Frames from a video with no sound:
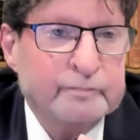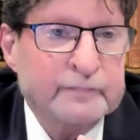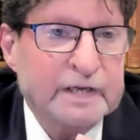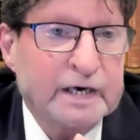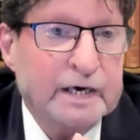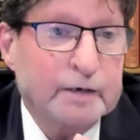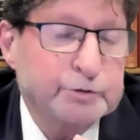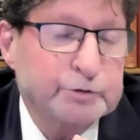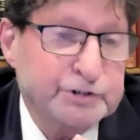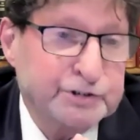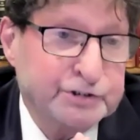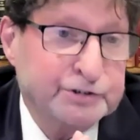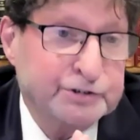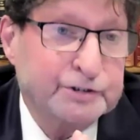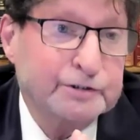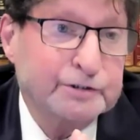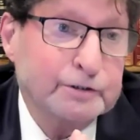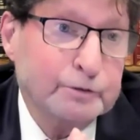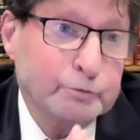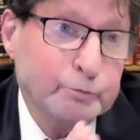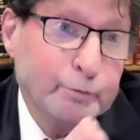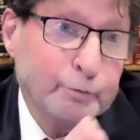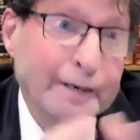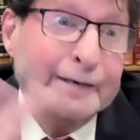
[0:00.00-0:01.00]
I was
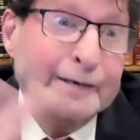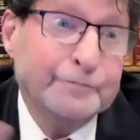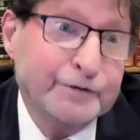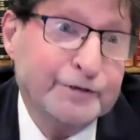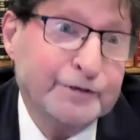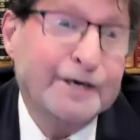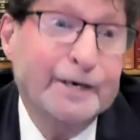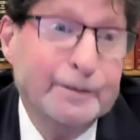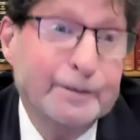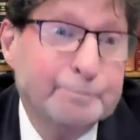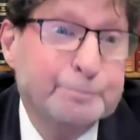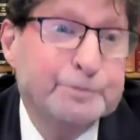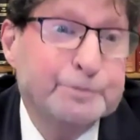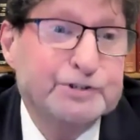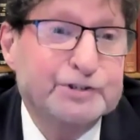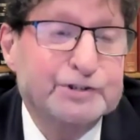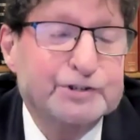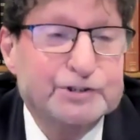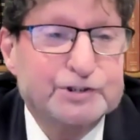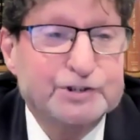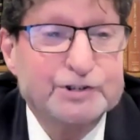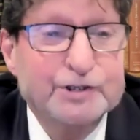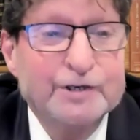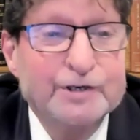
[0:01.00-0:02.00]
still around the
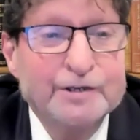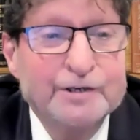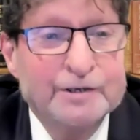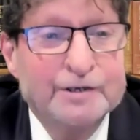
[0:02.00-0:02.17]
campuses